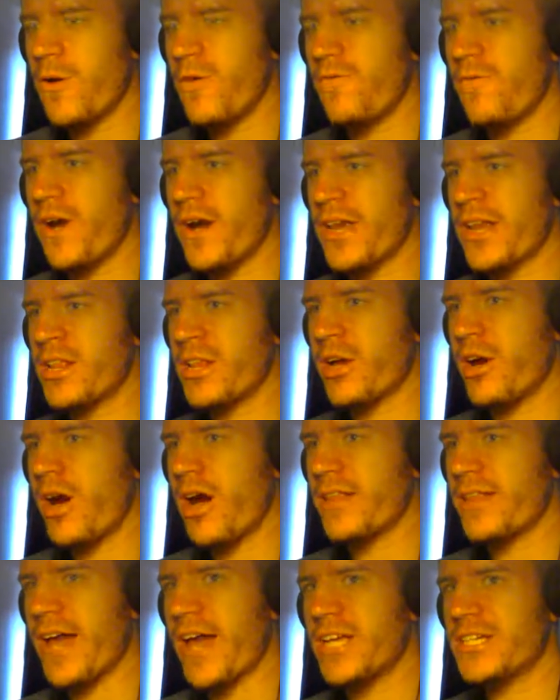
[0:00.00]
fucking
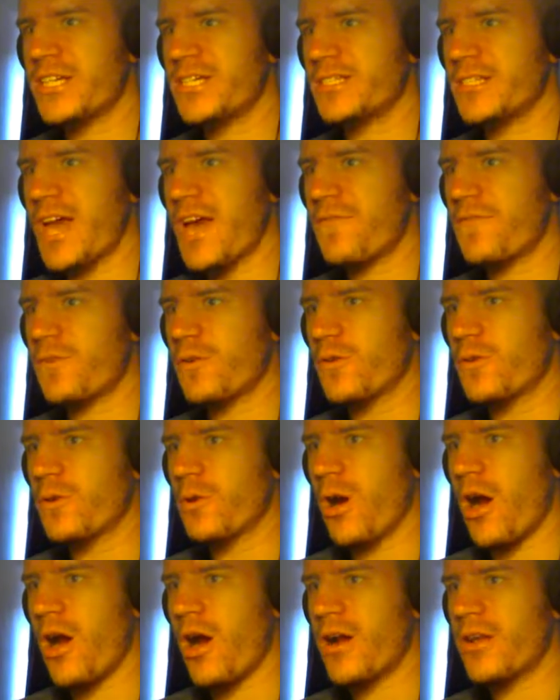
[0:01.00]
god, I just have to
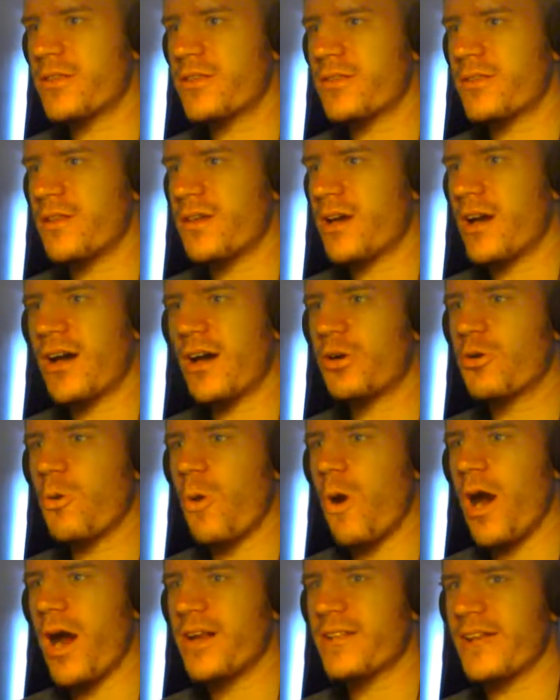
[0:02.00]
do hards! Uh,
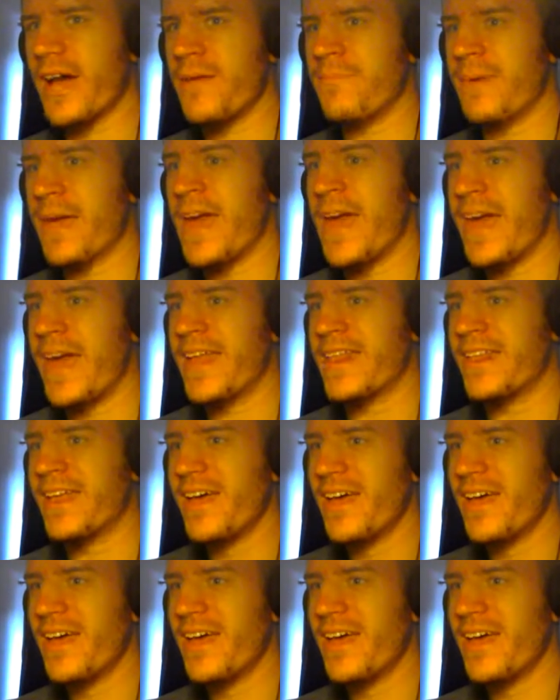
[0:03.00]
guard, I mean!